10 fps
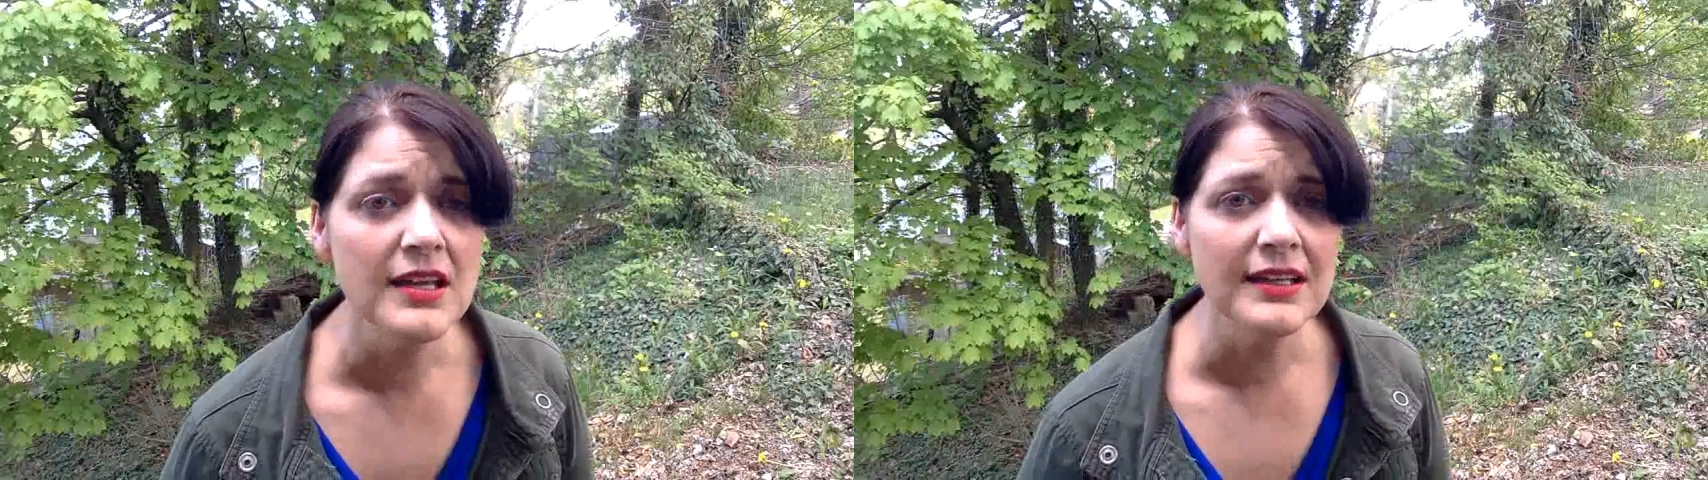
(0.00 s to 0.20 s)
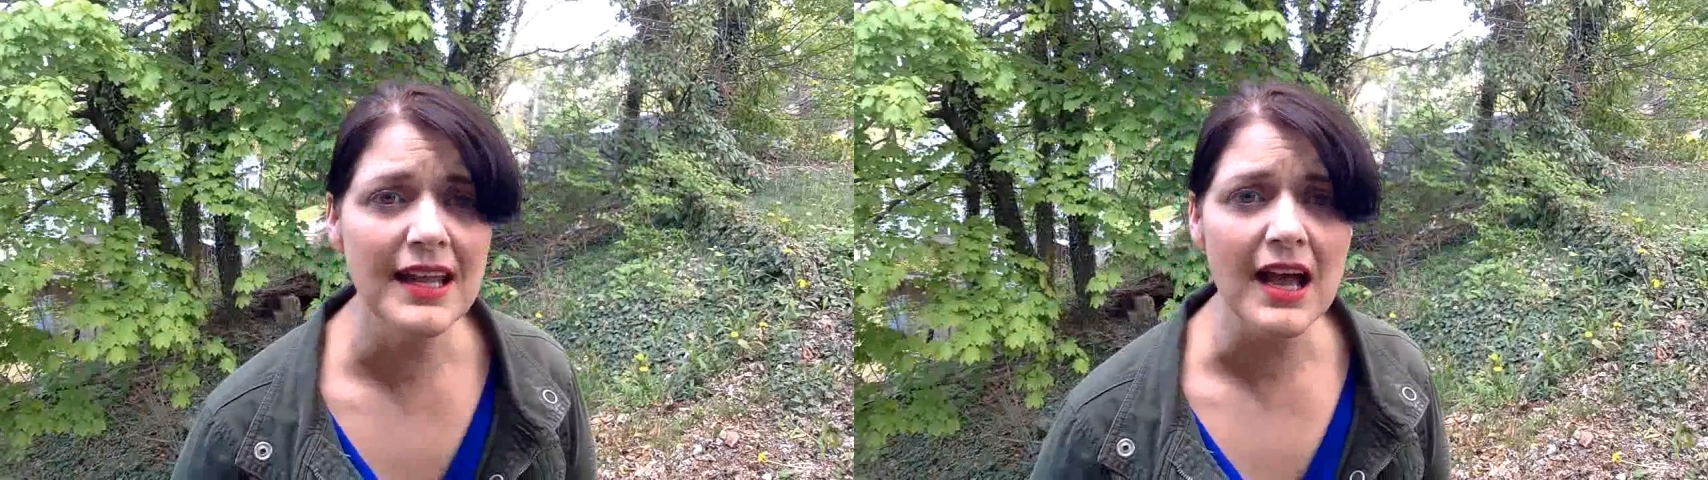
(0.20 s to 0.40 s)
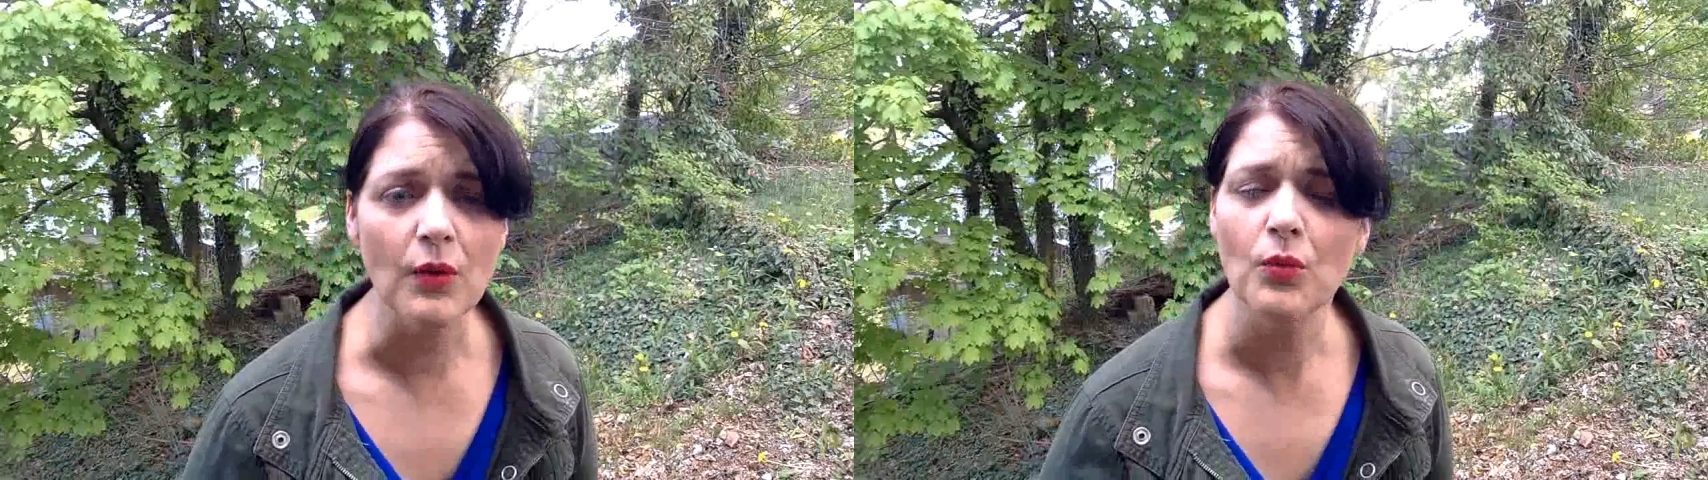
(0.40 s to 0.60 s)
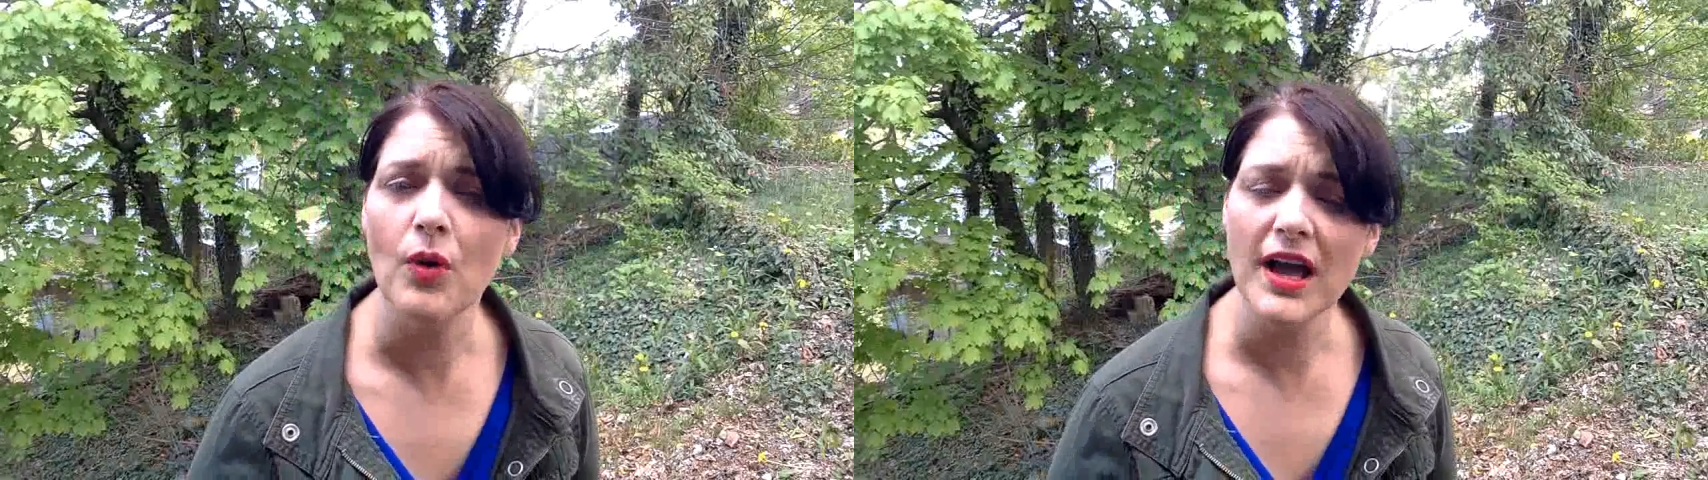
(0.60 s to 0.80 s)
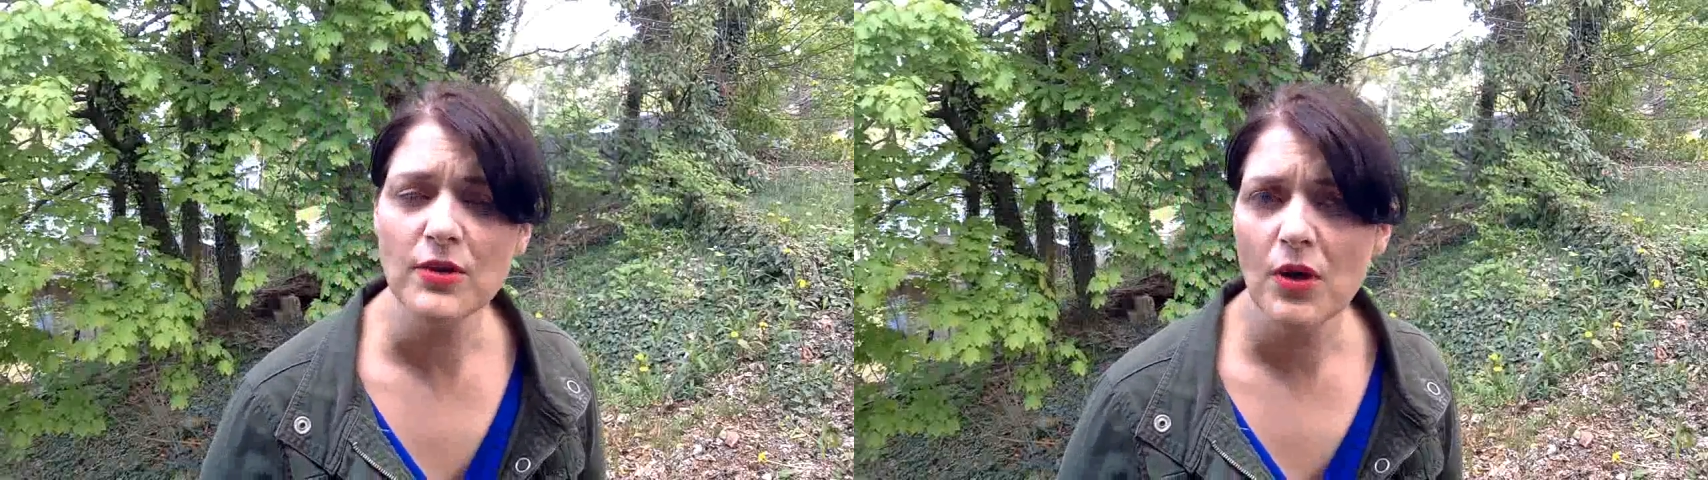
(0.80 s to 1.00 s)
Now,
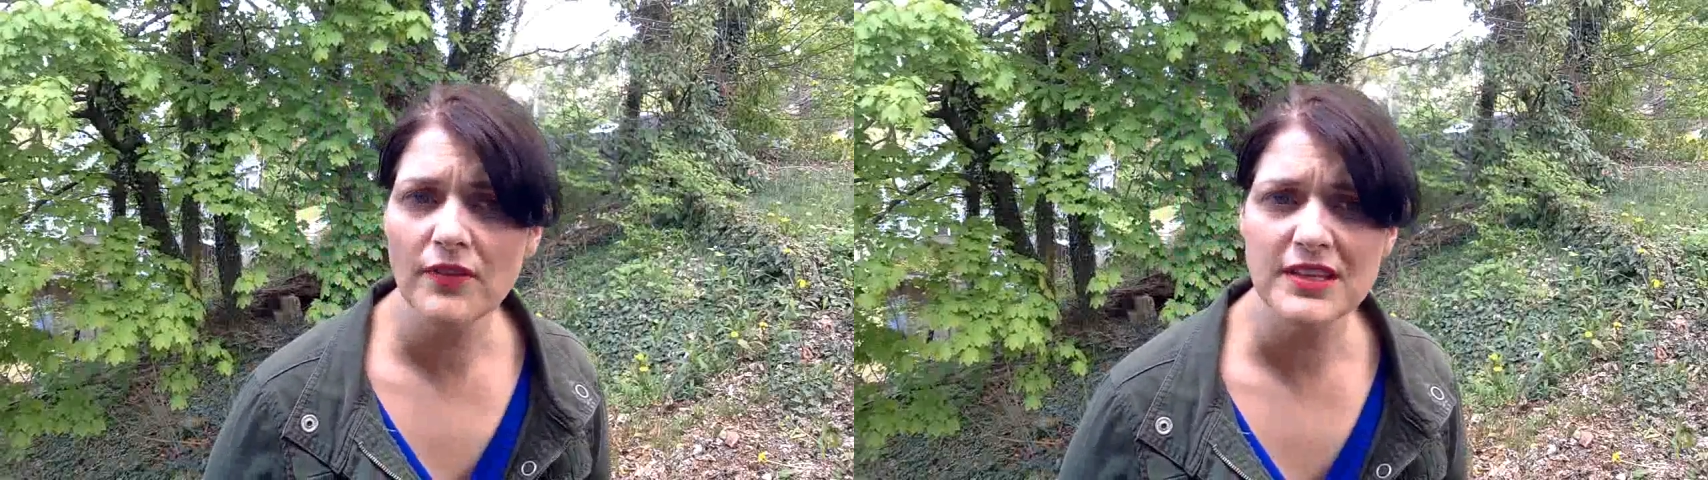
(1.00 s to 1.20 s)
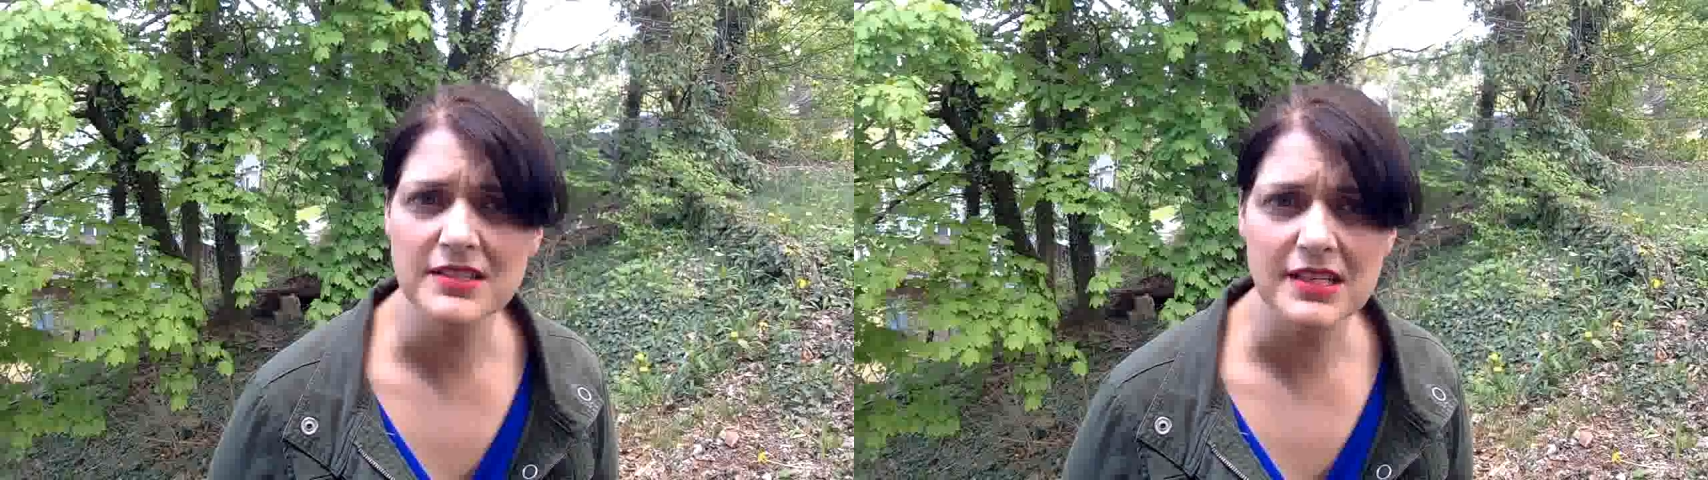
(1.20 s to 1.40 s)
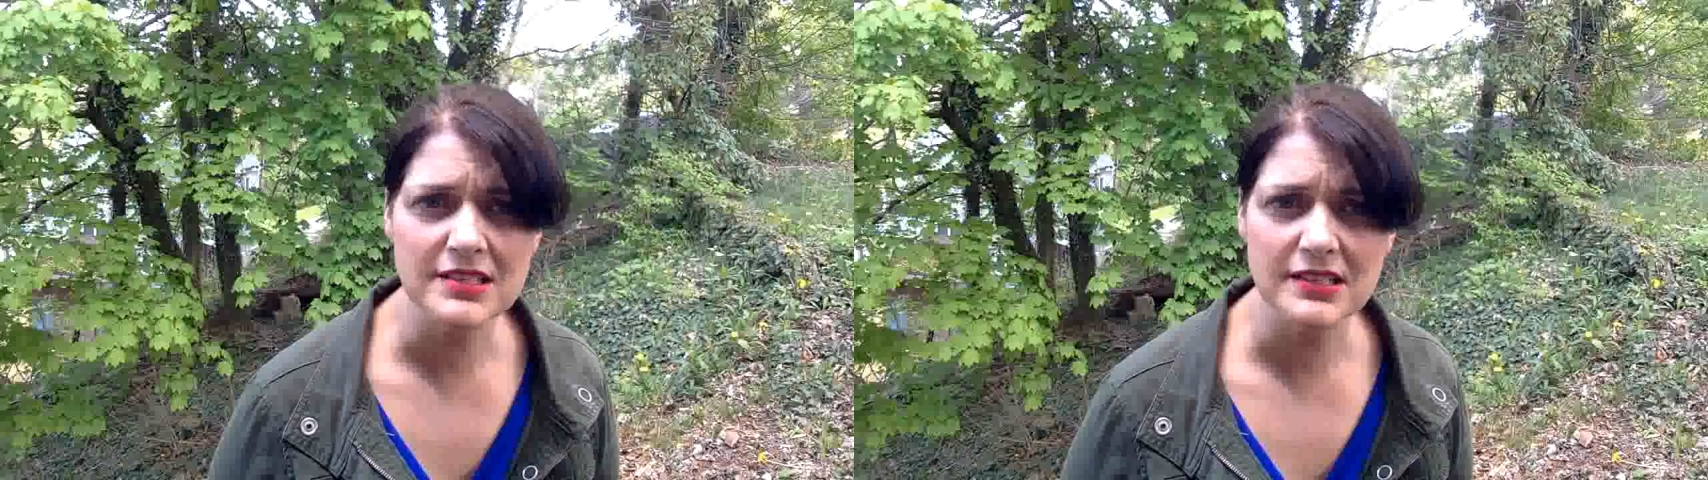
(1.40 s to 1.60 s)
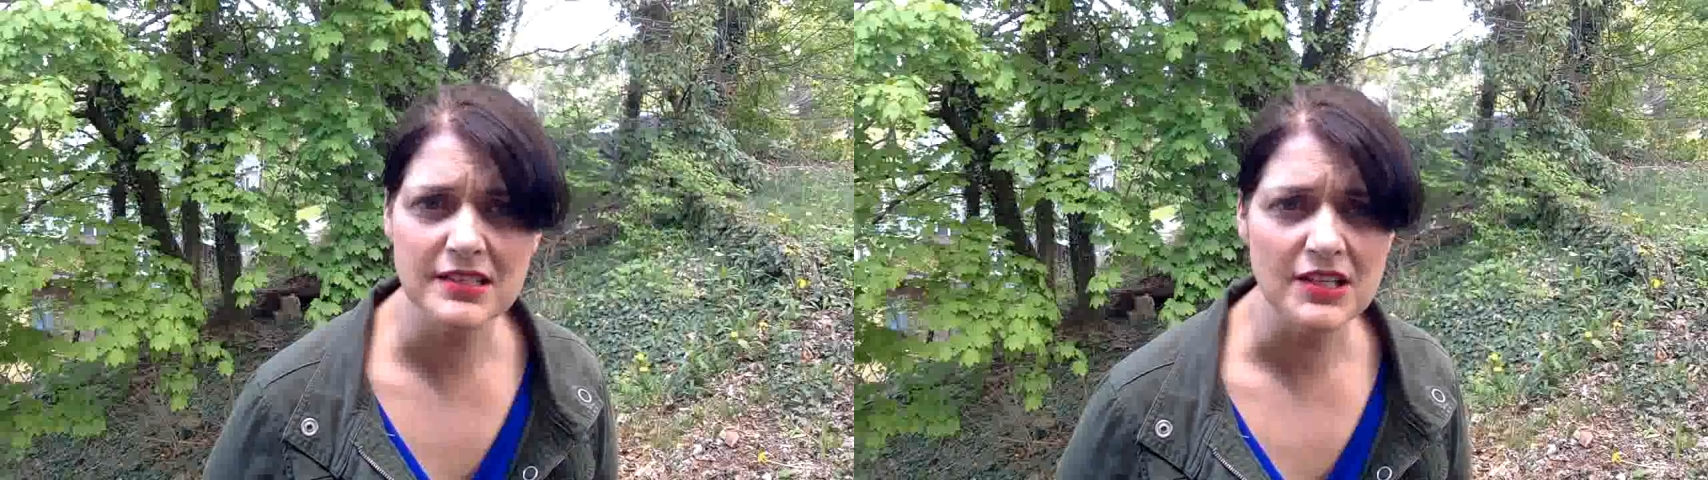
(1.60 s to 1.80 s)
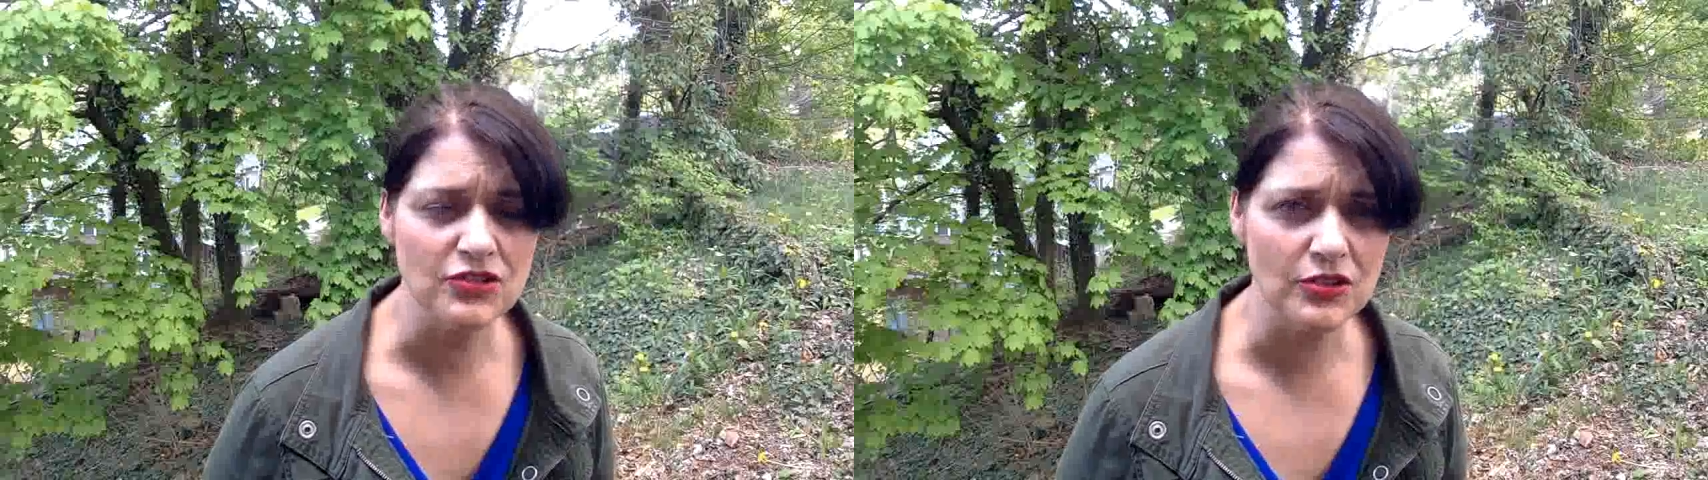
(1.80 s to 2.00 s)
why do all these deeds exist?